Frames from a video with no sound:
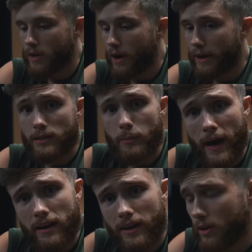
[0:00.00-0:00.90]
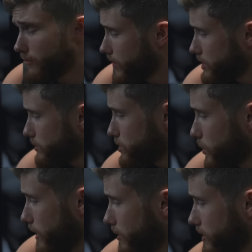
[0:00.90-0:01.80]
All right, guys, Pat and I are going to finish out this
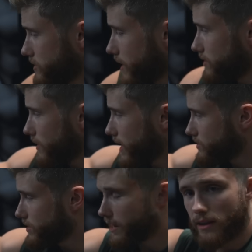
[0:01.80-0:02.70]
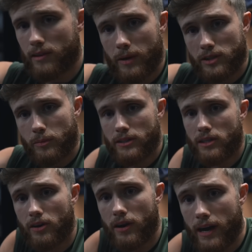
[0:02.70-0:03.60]
workout. He's got his last set on the bench press
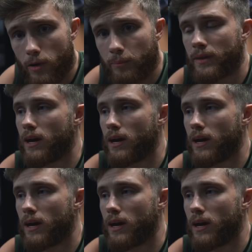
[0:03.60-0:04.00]
here now.